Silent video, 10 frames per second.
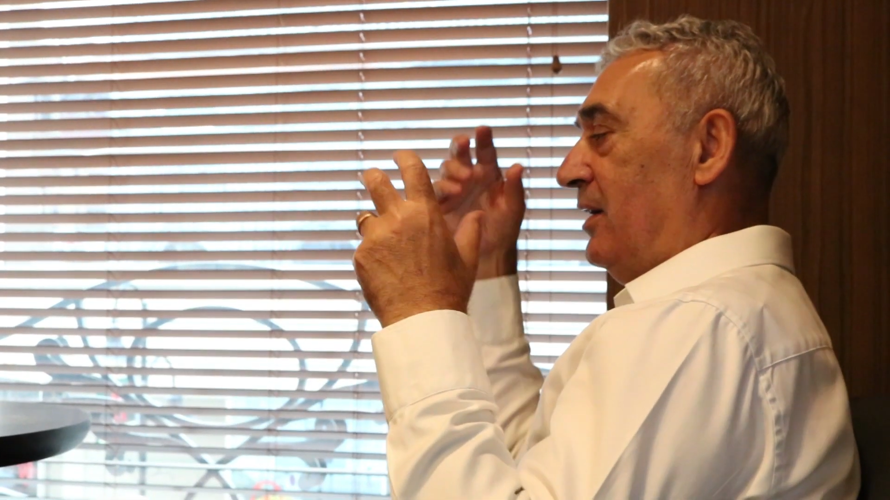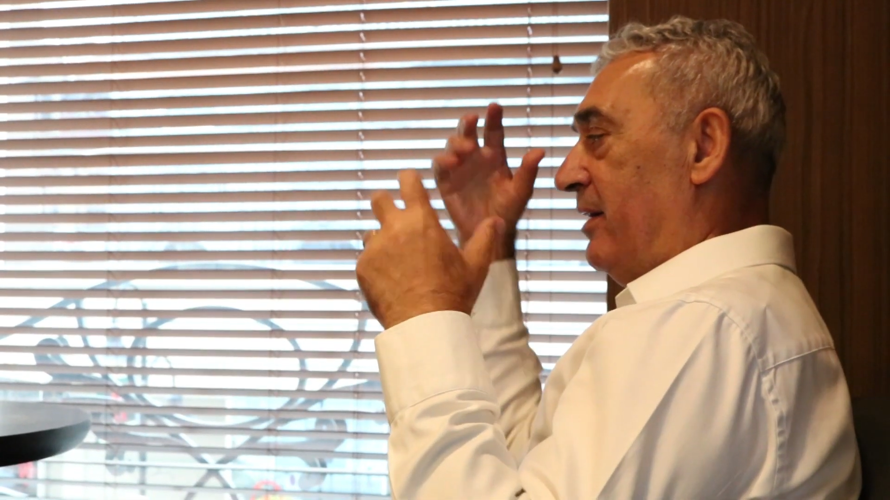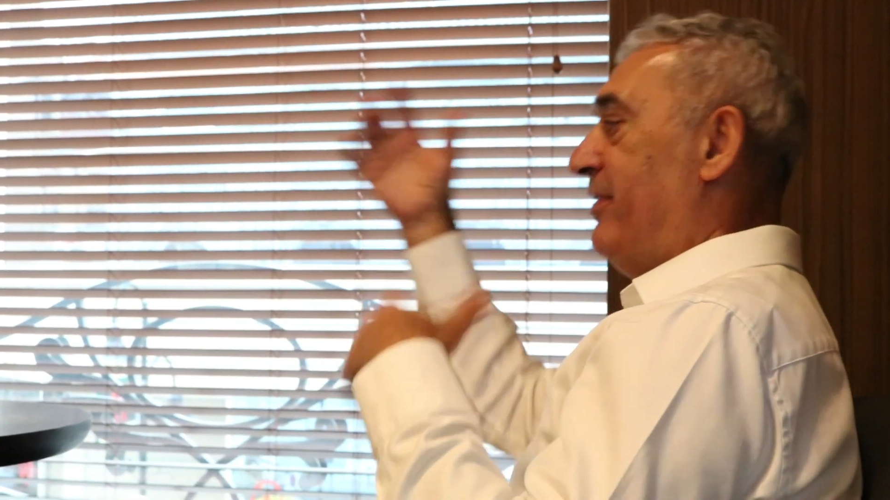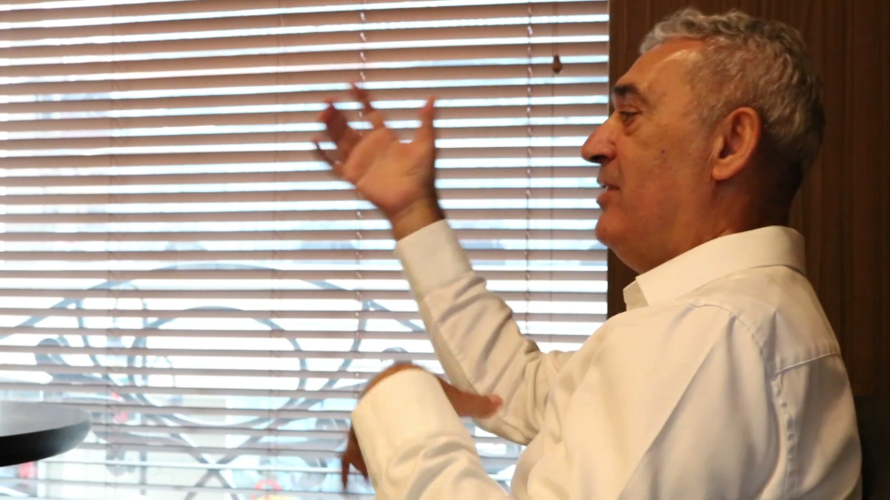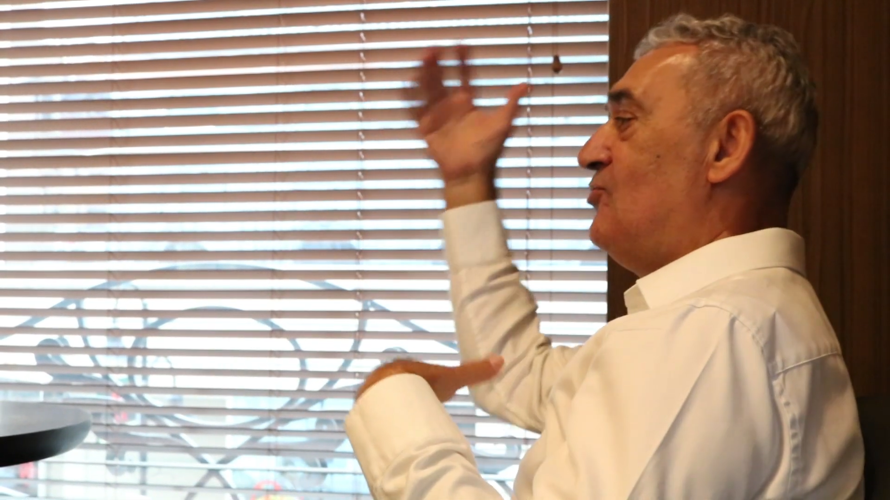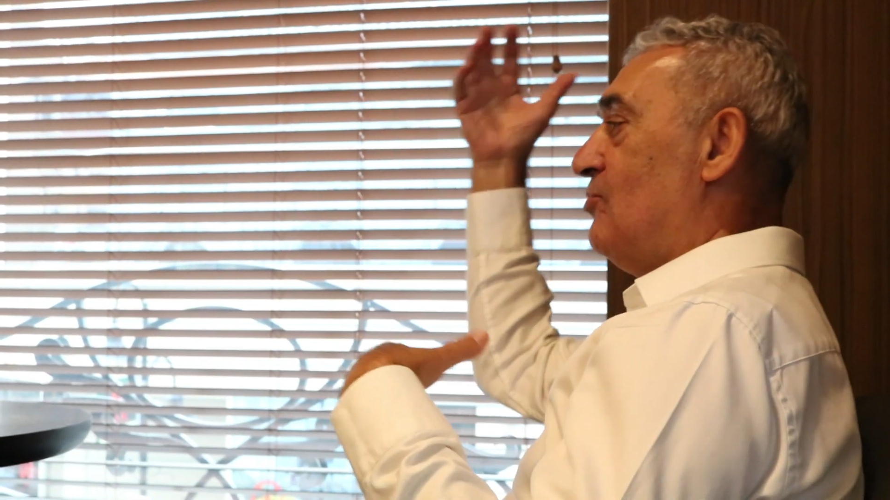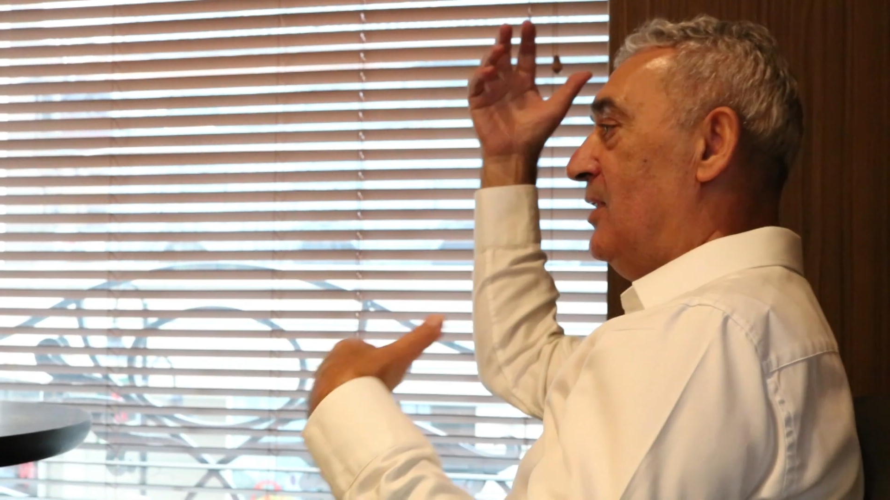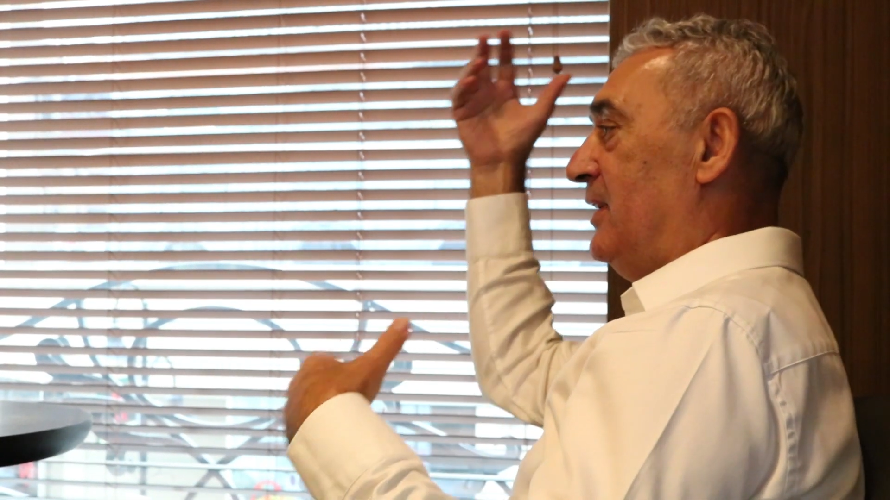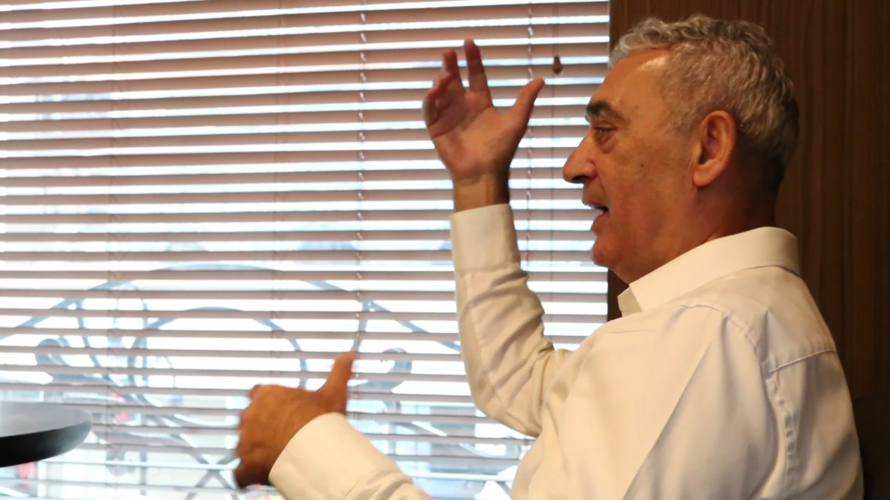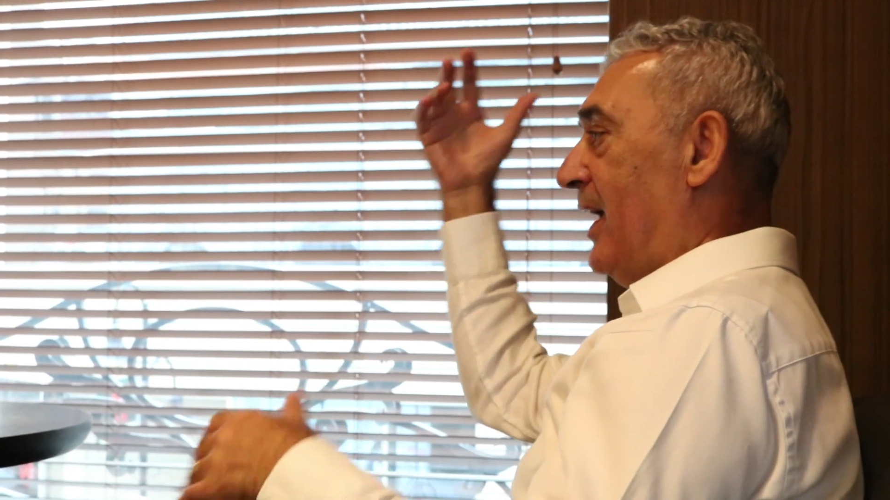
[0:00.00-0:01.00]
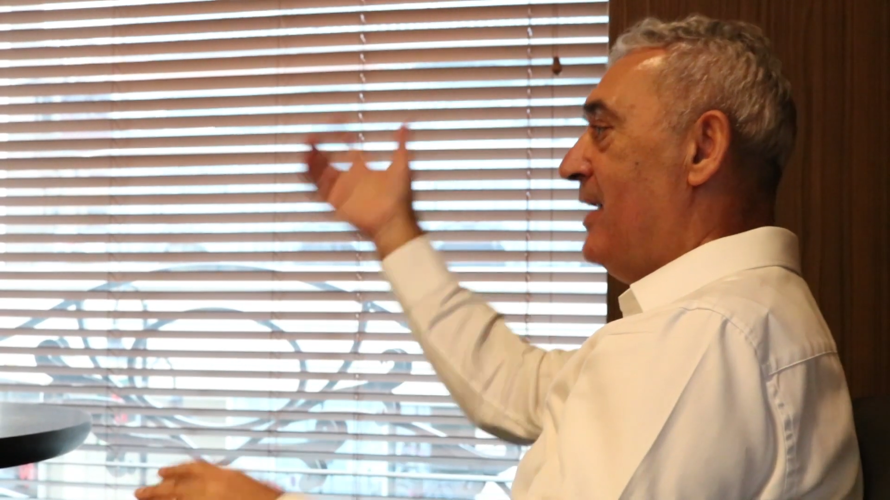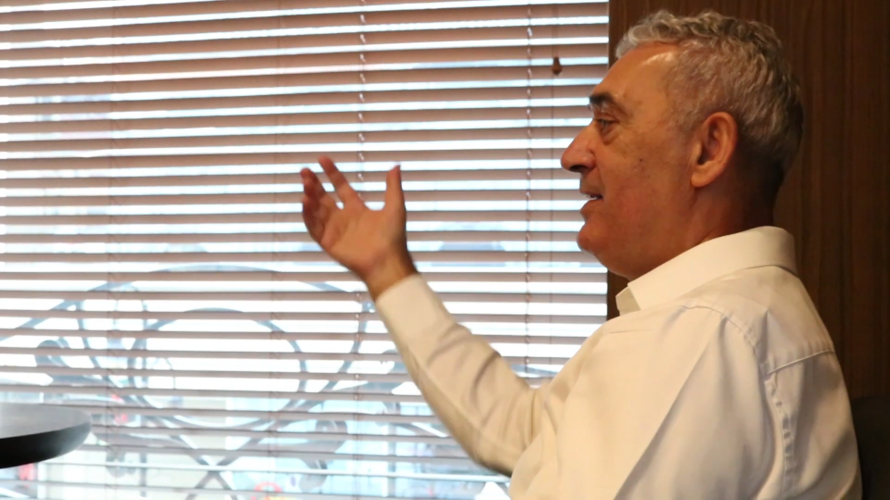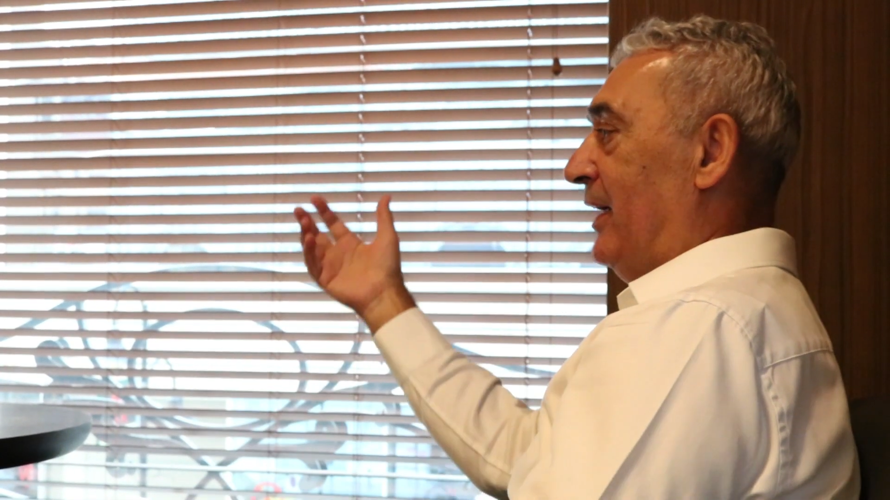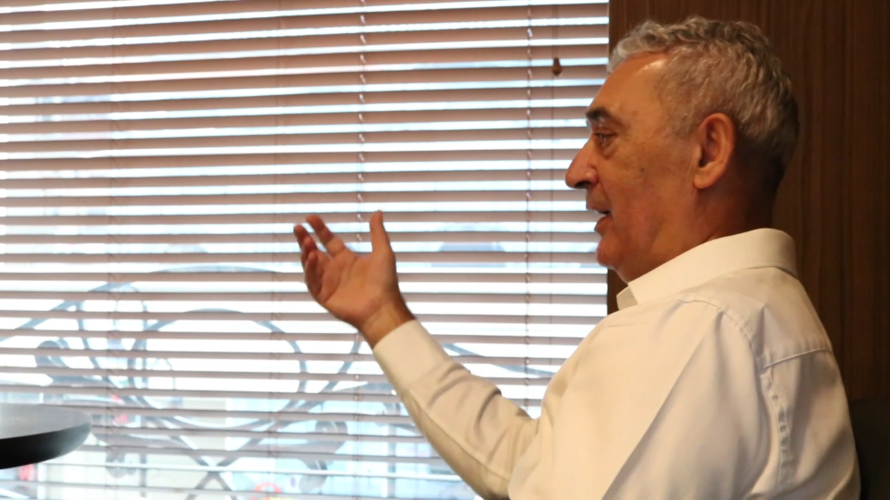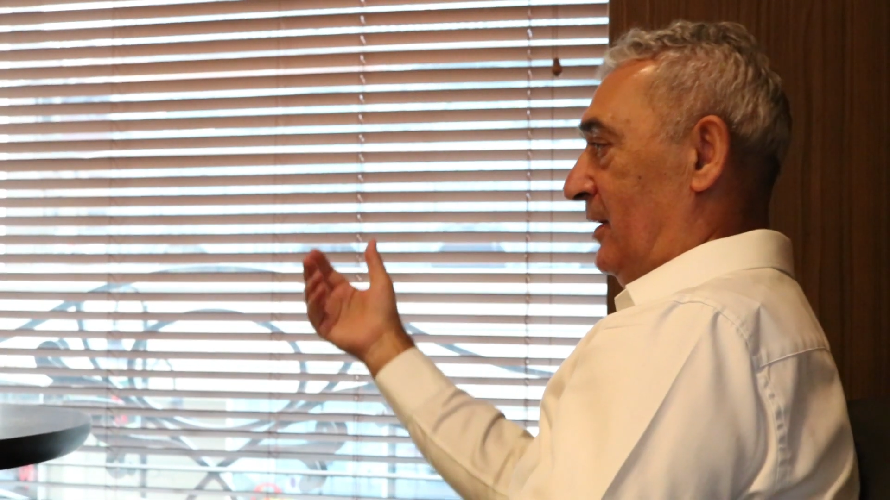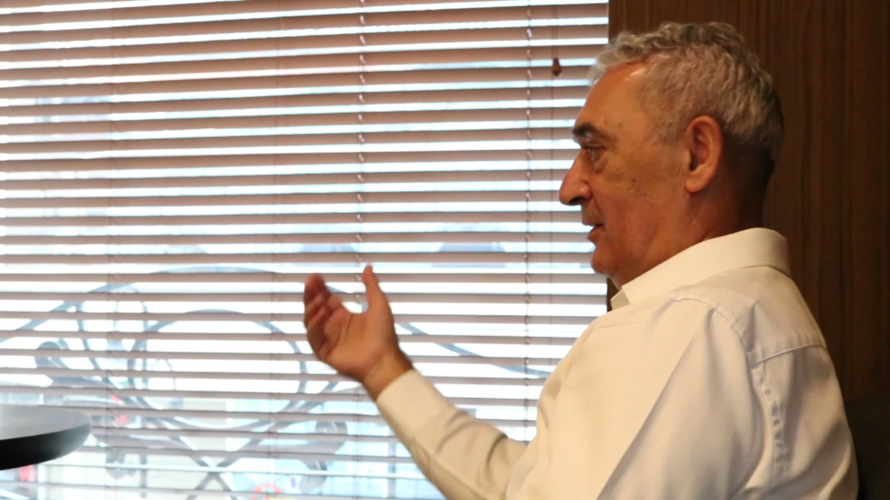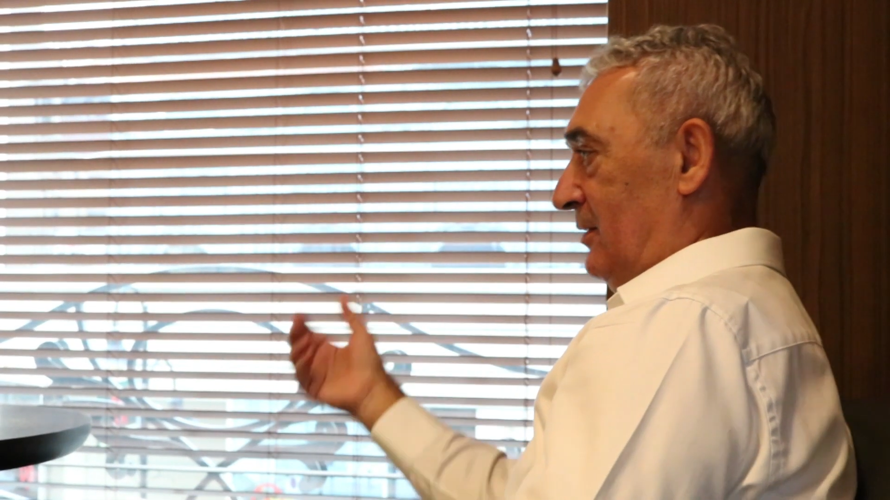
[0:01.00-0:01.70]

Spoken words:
eventually ending